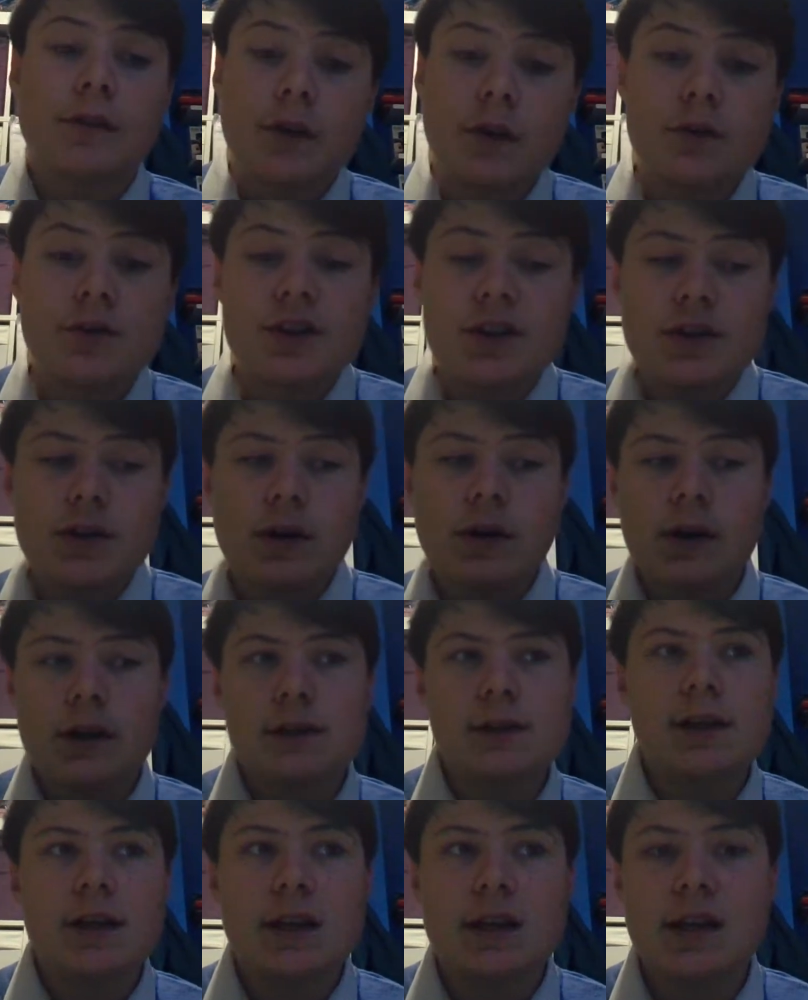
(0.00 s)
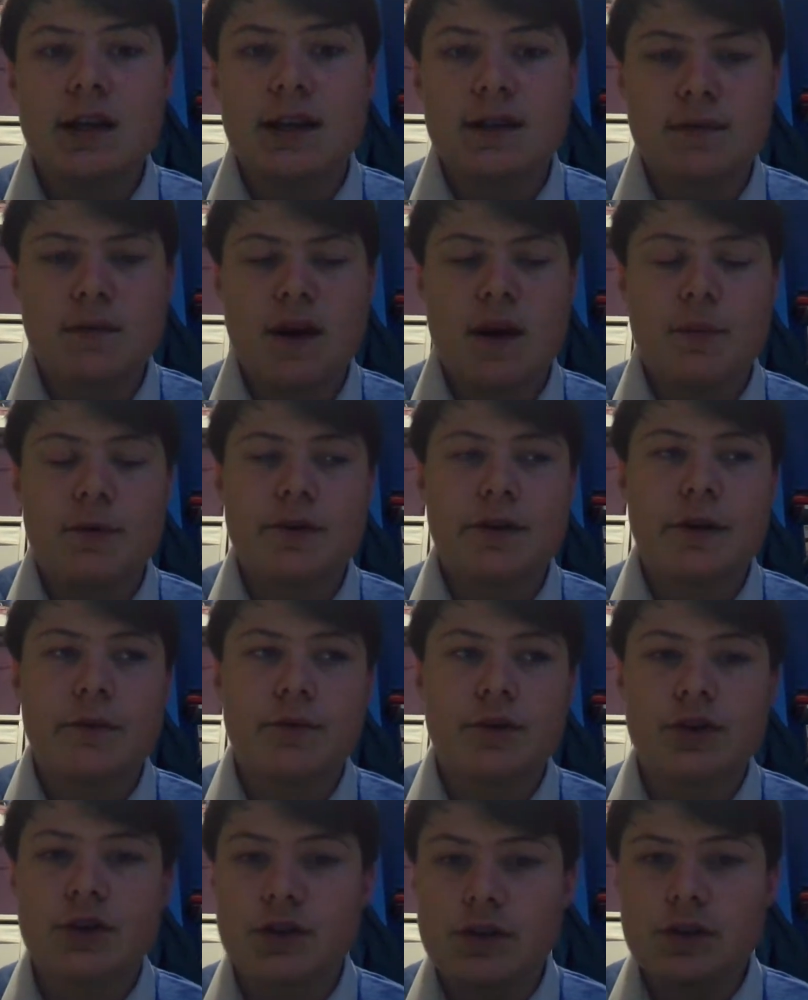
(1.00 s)
So she's not actually in this episode
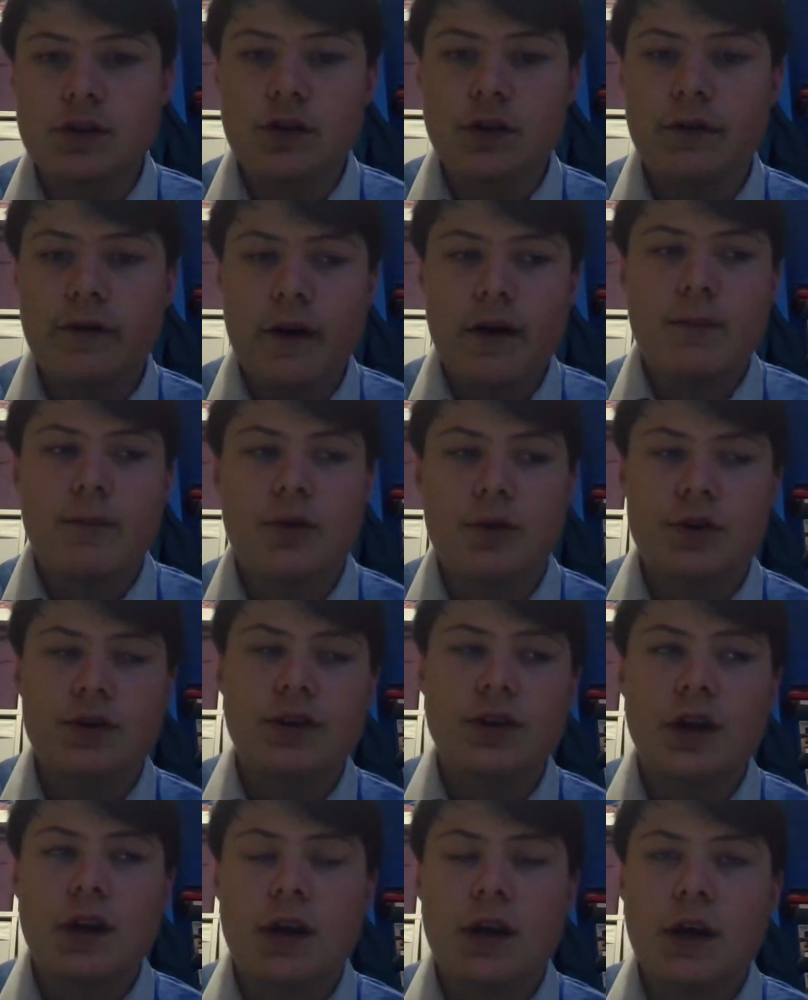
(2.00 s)
much. She doesn't do very much.